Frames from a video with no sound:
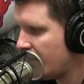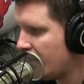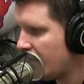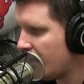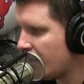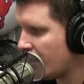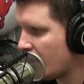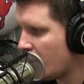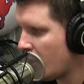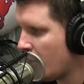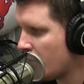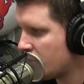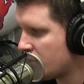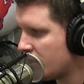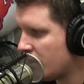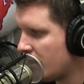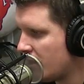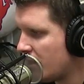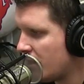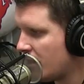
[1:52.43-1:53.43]
Uh, Coach,
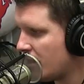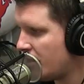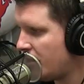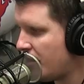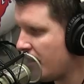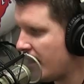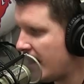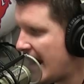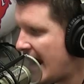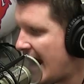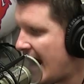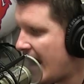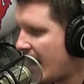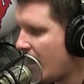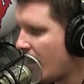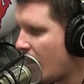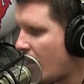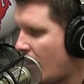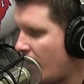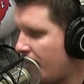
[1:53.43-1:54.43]
the
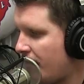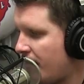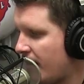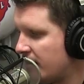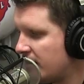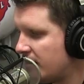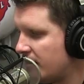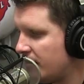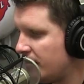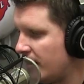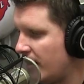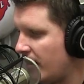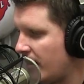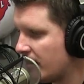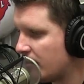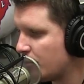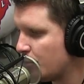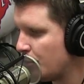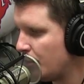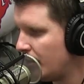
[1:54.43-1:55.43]
guy offensively
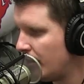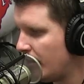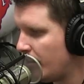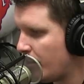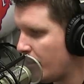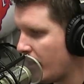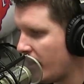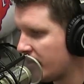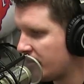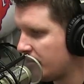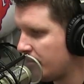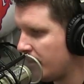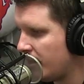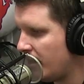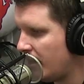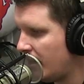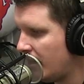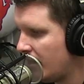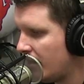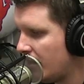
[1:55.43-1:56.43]
that's really impressed
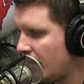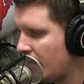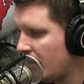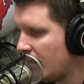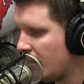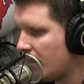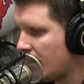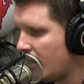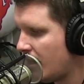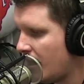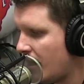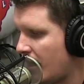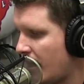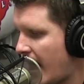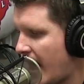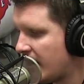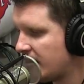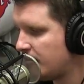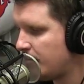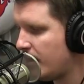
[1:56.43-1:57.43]
me uh,
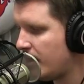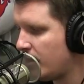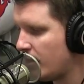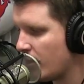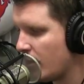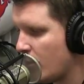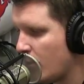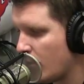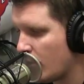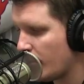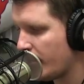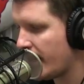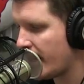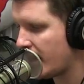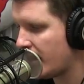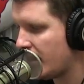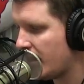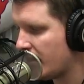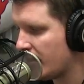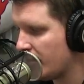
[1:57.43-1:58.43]
has been your quarterback,
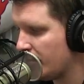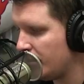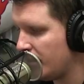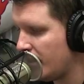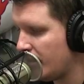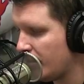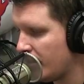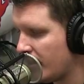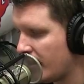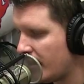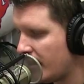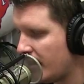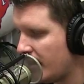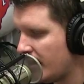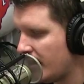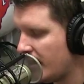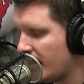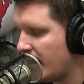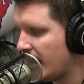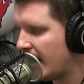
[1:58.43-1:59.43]
Connor Blumrick,
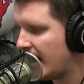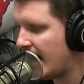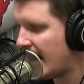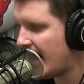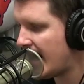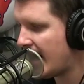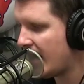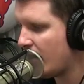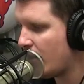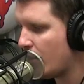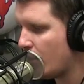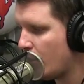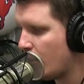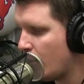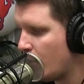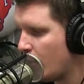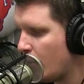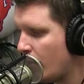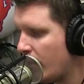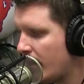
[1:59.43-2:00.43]
a guy
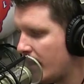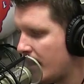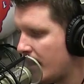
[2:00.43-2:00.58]
who